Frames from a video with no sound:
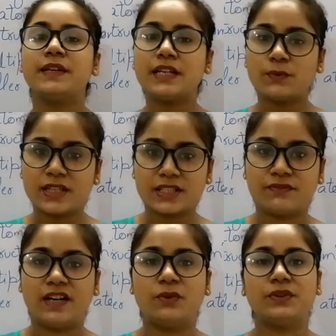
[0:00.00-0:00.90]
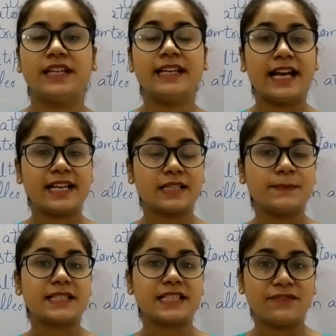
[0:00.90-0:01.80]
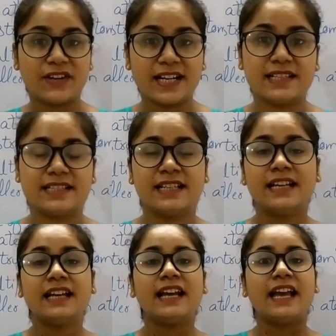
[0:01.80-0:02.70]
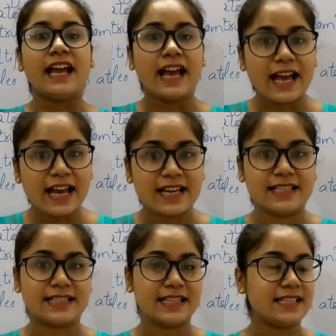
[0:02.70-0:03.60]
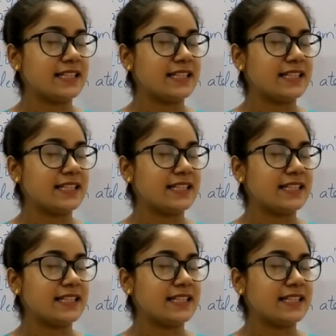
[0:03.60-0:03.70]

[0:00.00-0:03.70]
it was found that atom is divided. And it